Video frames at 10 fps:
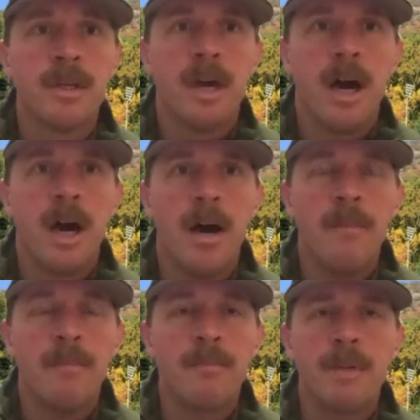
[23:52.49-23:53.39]

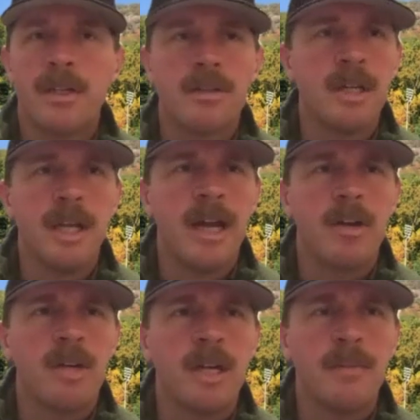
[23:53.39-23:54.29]
And I
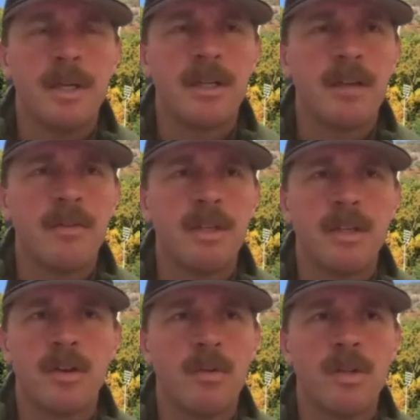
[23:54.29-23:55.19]
agree, because
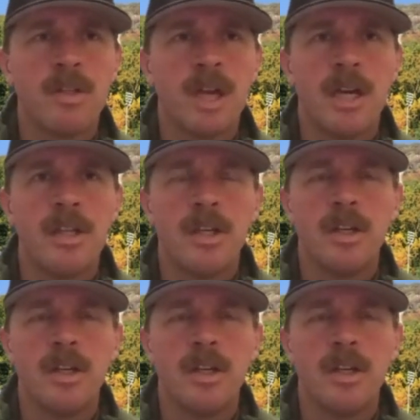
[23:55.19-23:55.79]
everything's always changing,